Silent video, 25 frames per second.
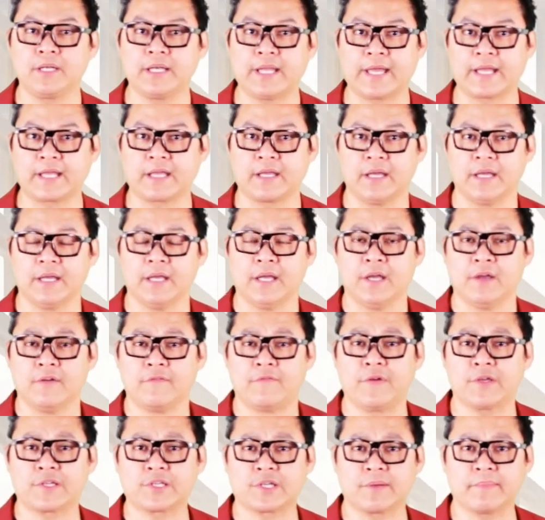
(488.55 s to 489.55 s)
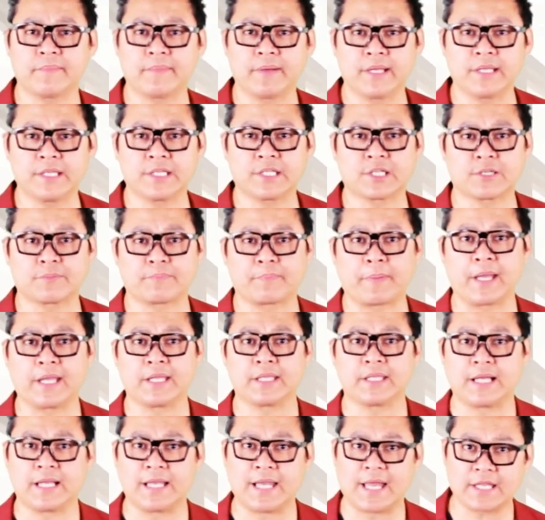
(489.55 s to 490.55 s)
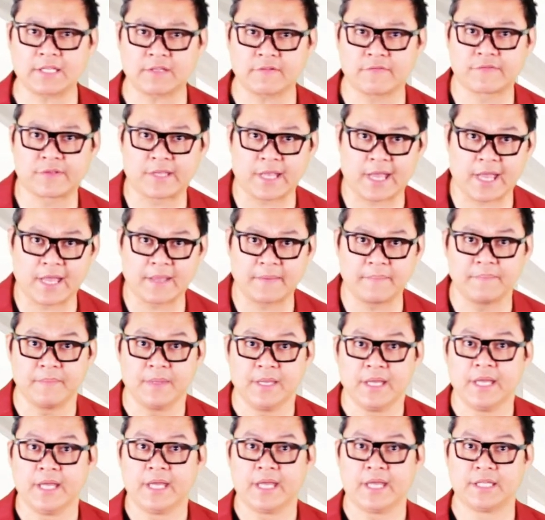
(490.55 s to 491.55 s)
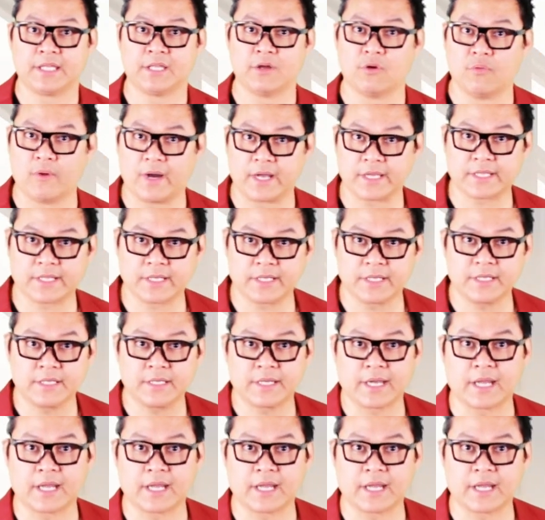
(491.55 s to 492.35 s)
like fishermen spend a lot of time in the water,